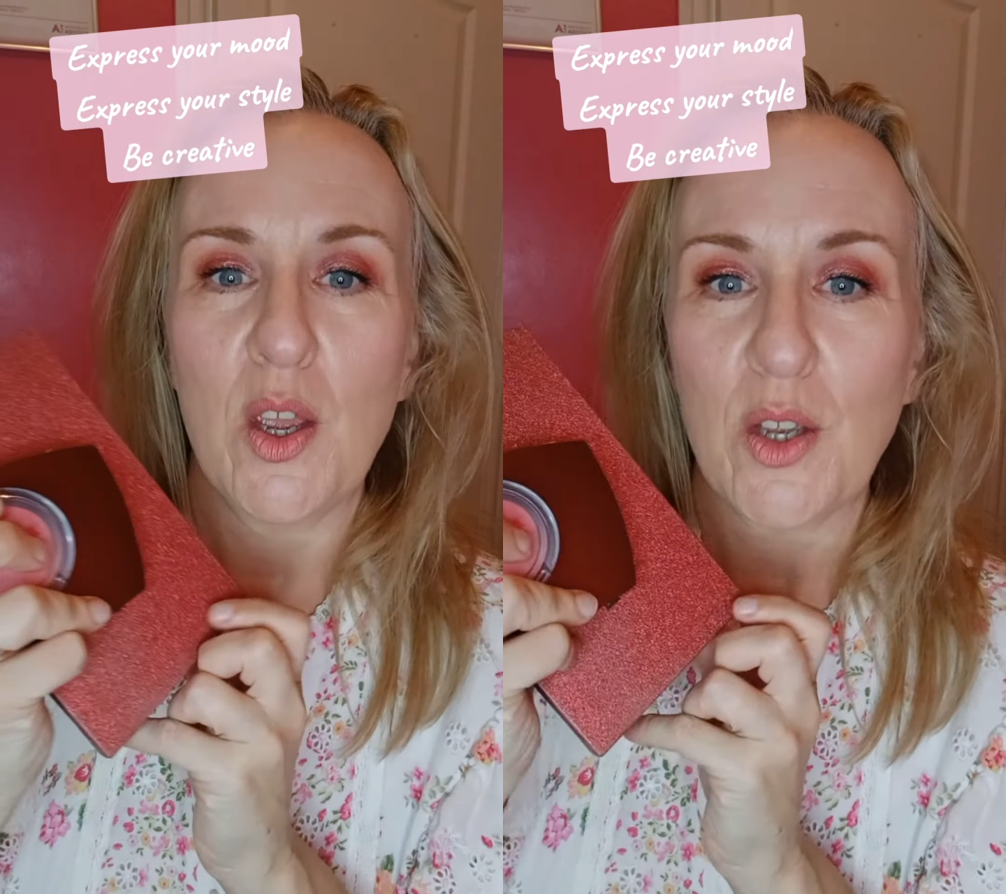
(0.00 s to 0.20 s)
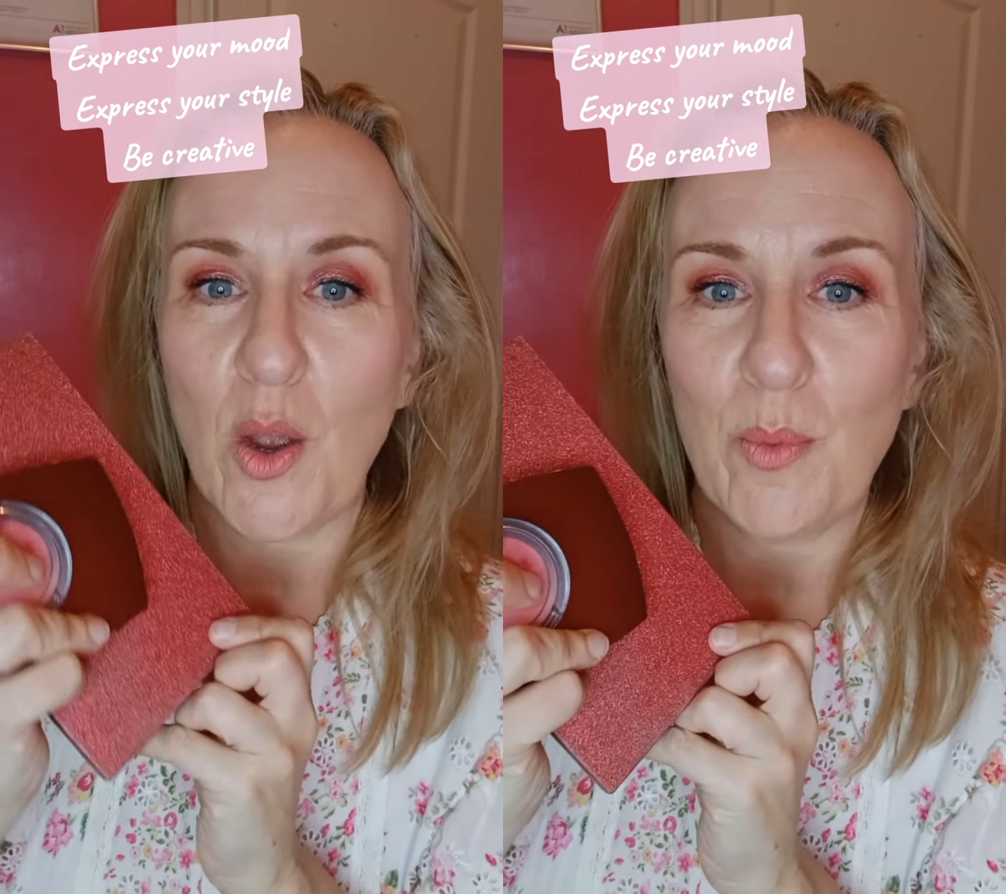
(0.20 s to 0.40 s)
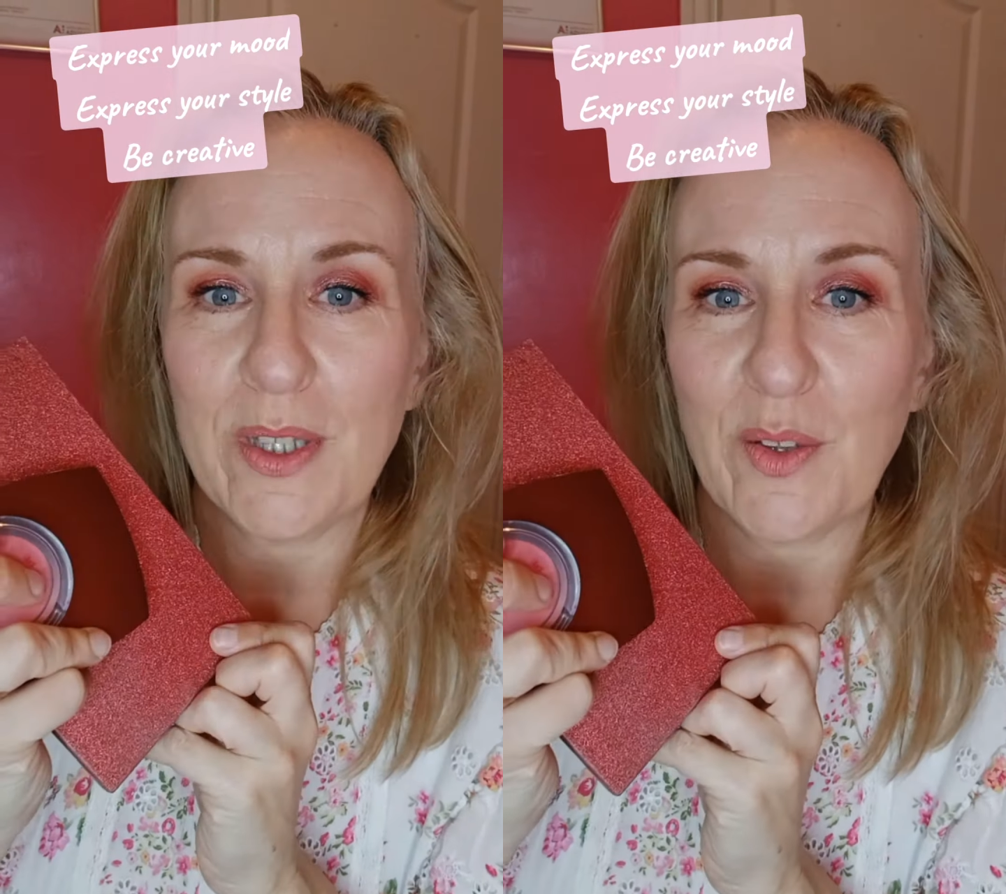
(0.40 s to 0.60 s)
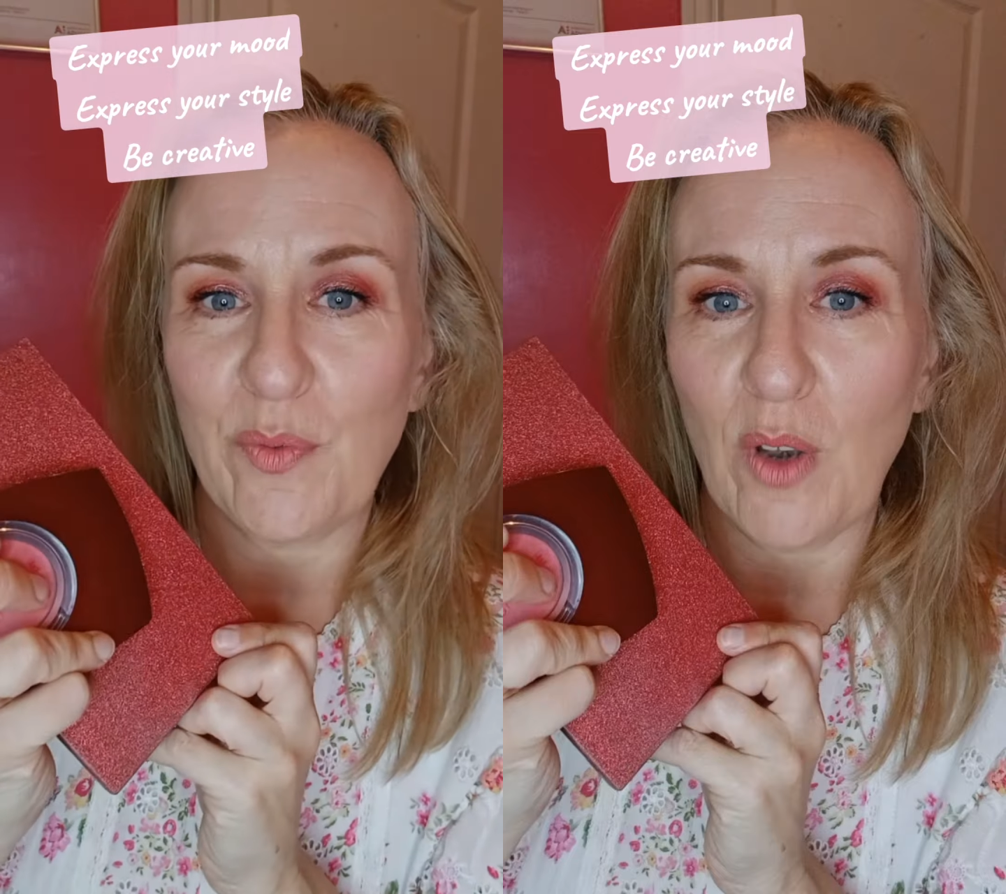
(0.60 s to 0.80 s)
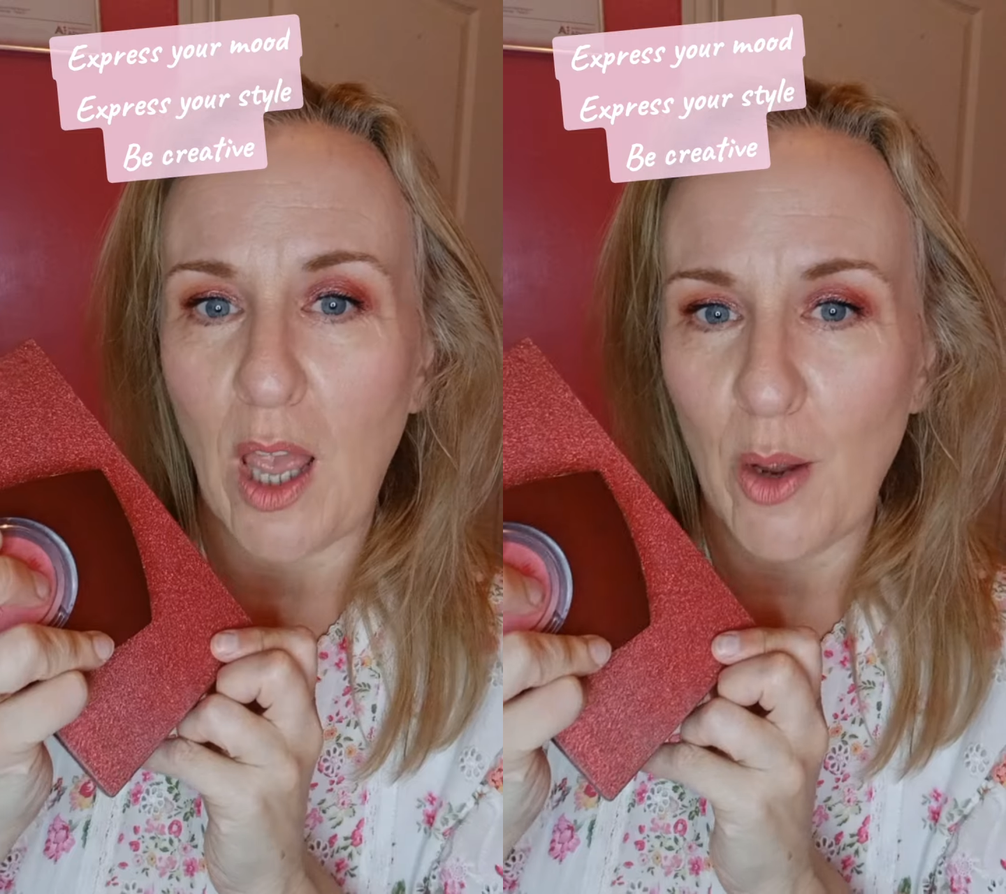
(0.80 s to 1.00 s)
Go with the
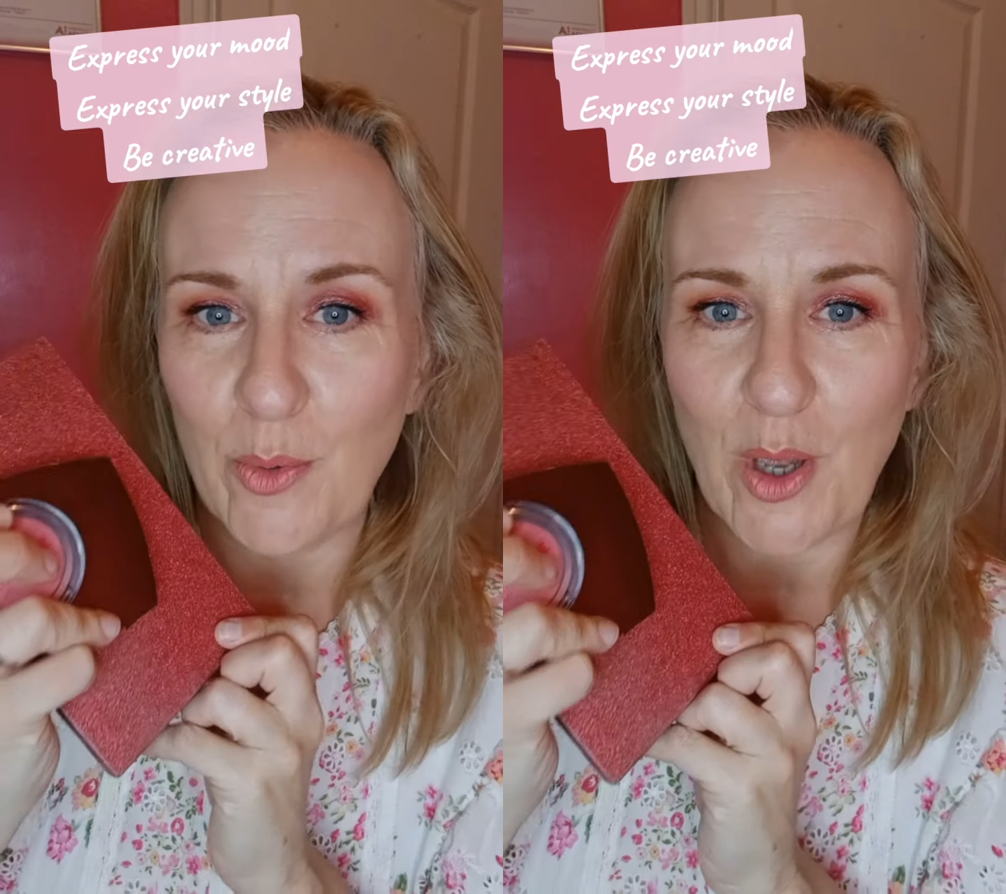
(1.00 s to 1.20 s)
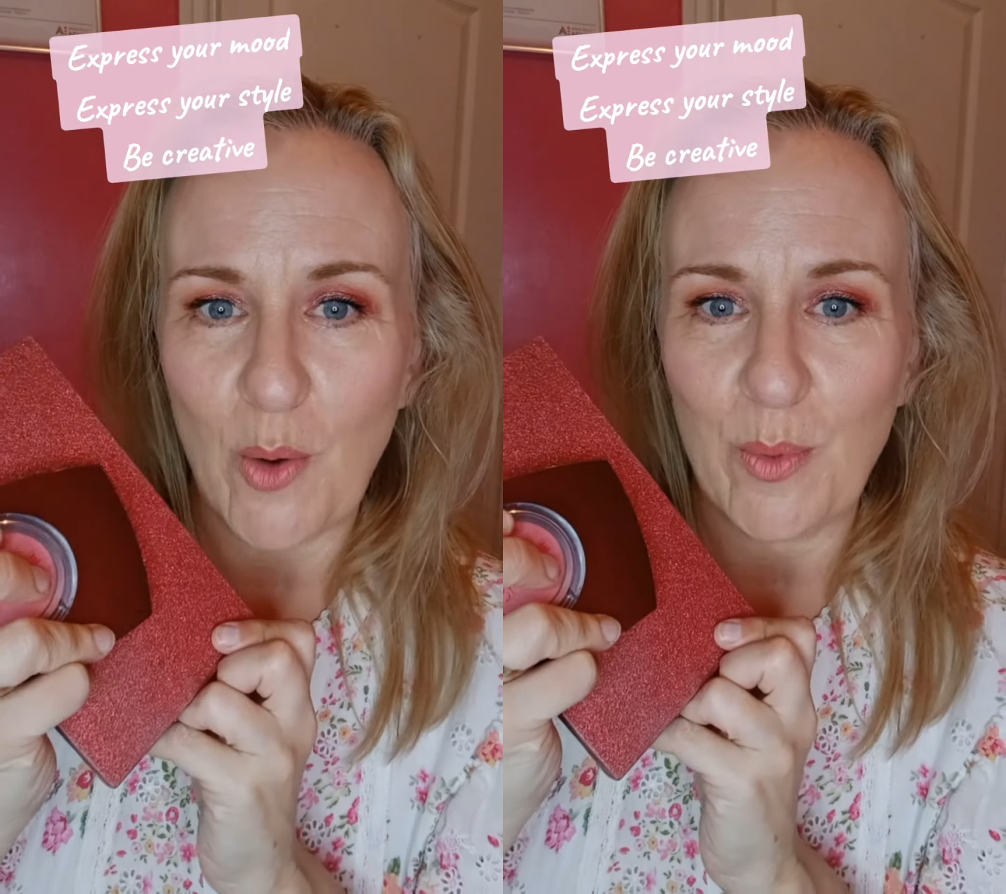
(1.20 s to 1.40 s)
flow,